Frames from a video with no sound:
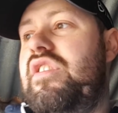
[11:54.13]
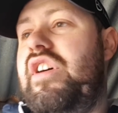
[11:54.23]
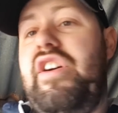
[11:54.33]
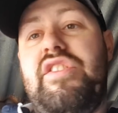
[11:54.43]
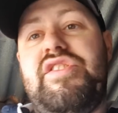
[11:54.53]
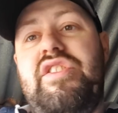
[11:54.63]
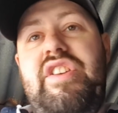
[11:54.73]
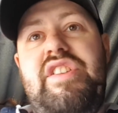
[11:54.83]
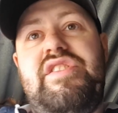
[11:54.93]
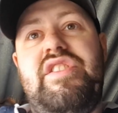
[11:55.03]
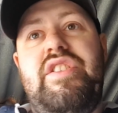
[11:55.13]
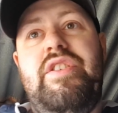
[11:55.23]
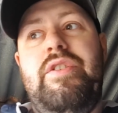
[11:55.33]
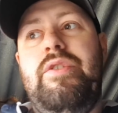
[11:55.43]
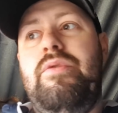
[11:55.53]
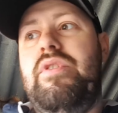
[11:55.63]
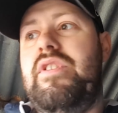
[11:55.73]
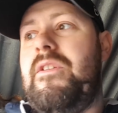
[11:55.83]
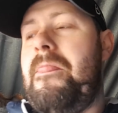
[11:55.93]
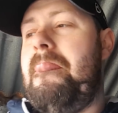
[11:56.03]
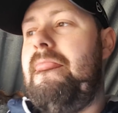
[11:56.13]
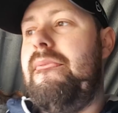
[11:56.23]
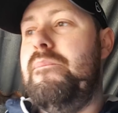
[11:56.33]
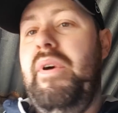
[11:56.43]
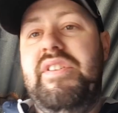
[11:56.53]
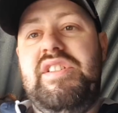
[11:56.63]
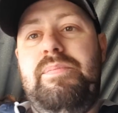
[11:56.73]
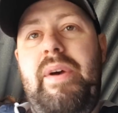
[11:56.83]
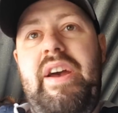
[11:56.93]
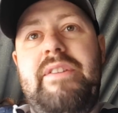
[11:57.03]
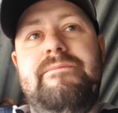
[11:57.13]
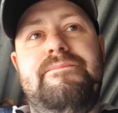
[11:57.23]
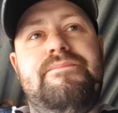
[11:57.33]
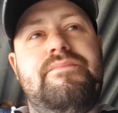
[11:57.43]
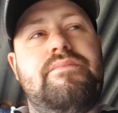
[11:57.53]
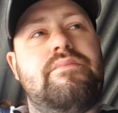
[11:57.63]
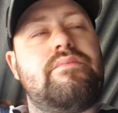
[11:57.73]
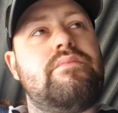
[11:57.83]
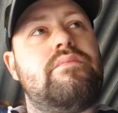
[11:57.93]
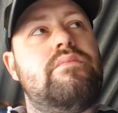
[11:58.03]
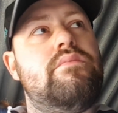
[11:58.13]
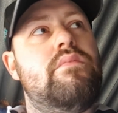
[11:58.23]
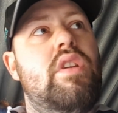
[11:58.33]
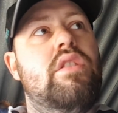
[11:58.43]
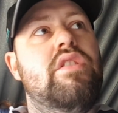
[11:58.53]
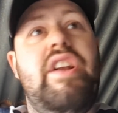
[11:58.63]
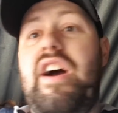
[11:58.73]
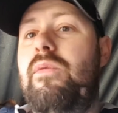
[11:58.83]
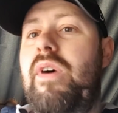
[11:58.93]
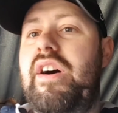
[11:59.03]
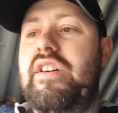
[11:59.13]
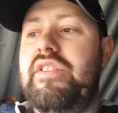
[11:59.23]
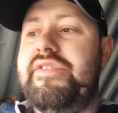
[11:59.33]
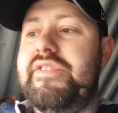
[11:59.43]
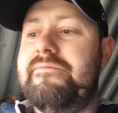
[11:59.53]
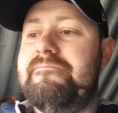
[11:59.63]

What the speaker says: I also need to build a spit, learn how to weld.